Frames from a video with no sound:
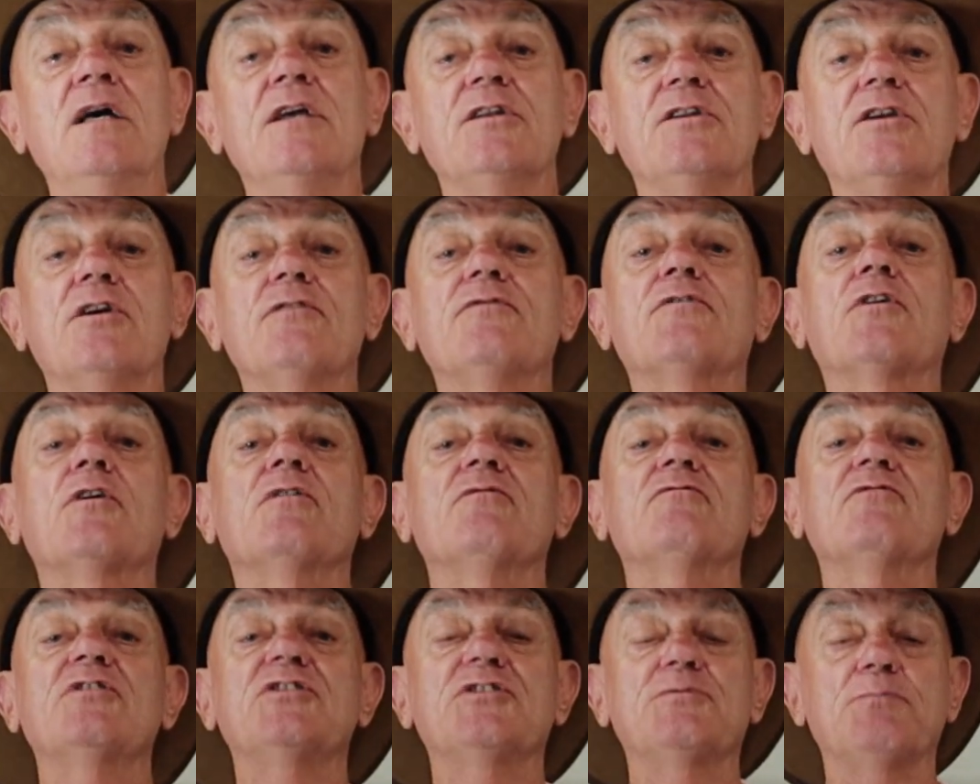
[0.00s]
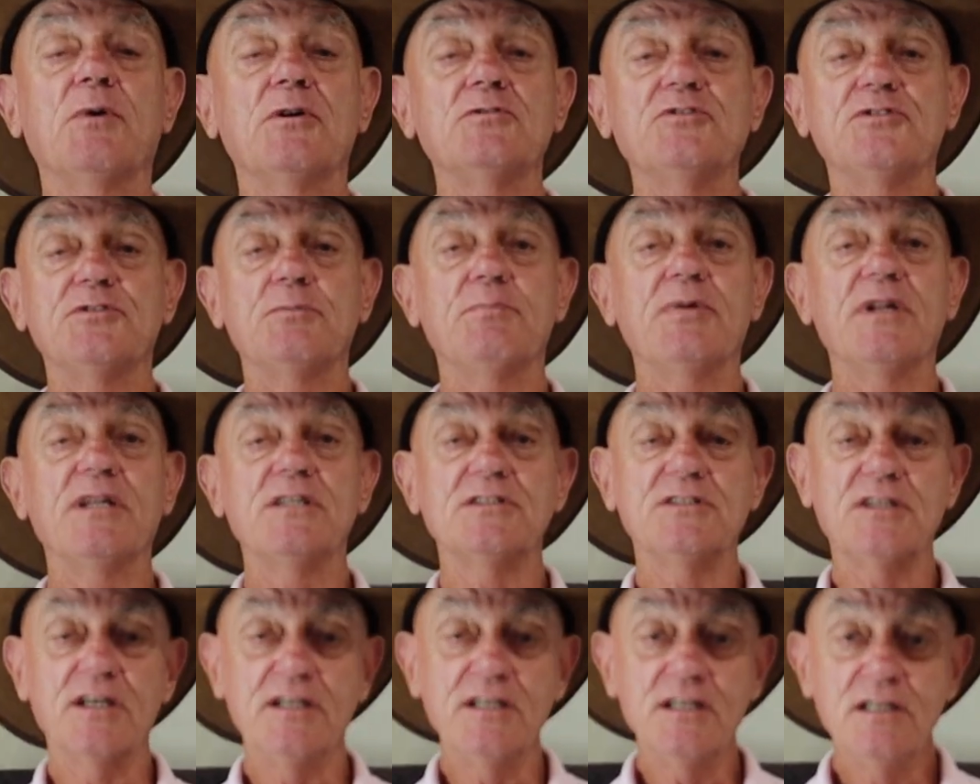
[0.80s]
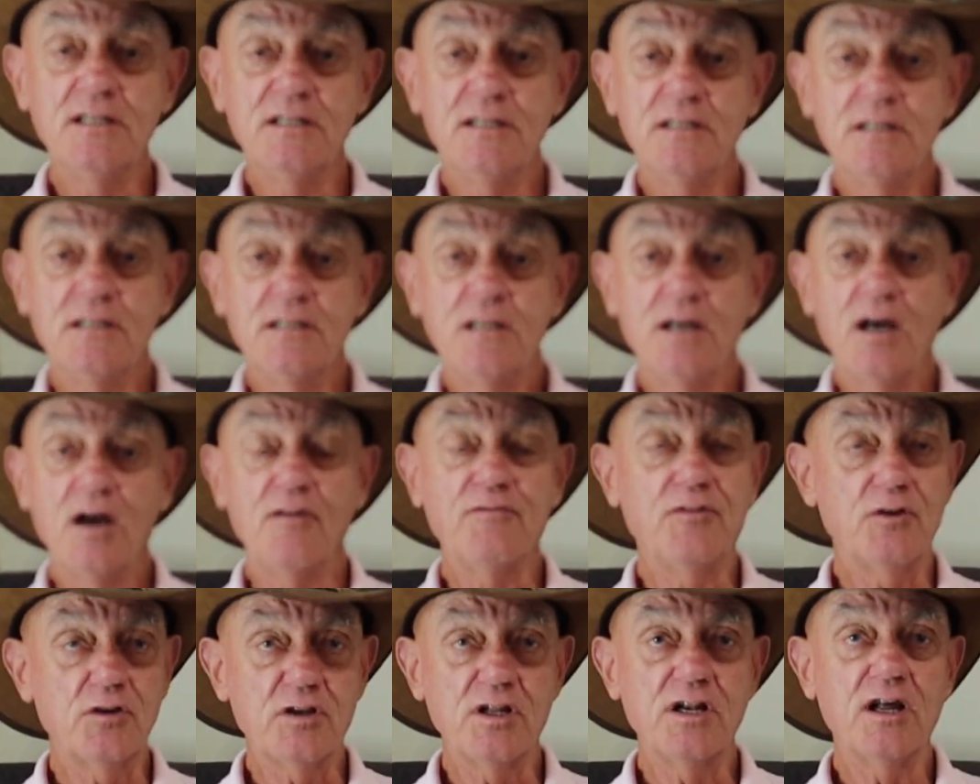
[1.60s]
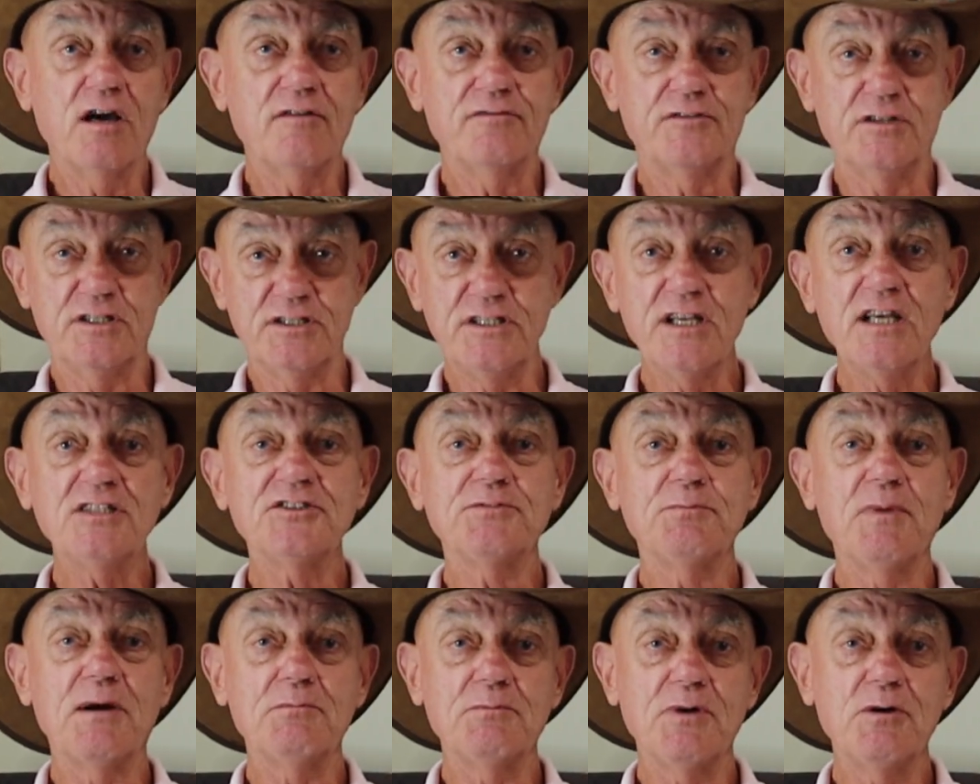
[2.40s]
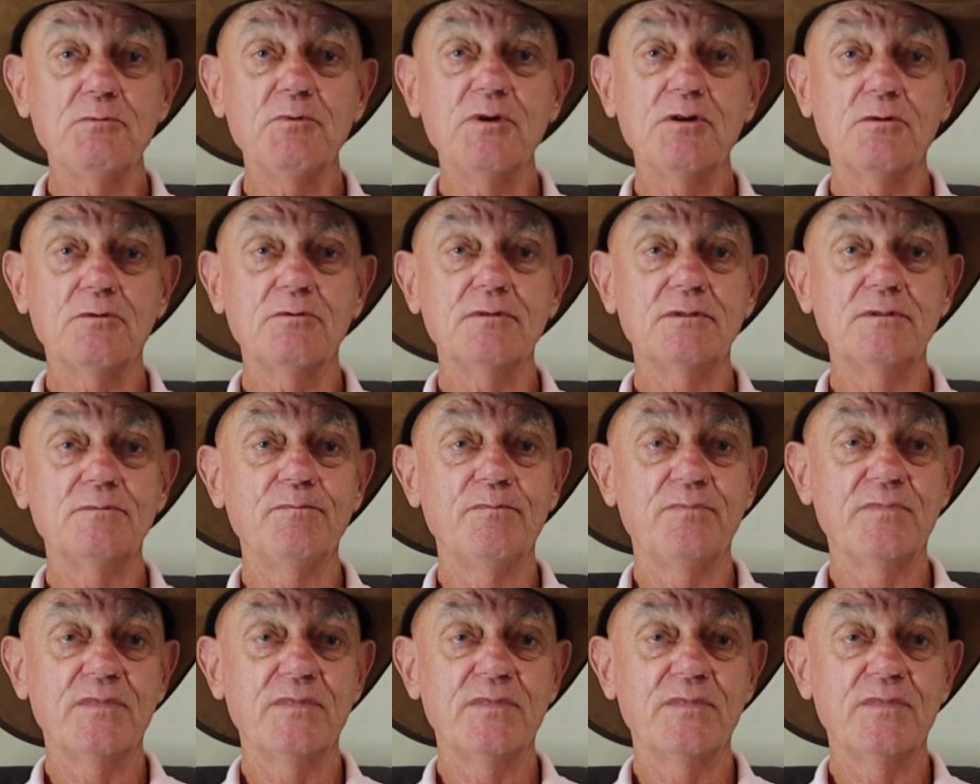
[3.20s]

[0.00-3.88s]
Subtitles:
You've got the responsibility of looking after it. Yes, Mum, I will.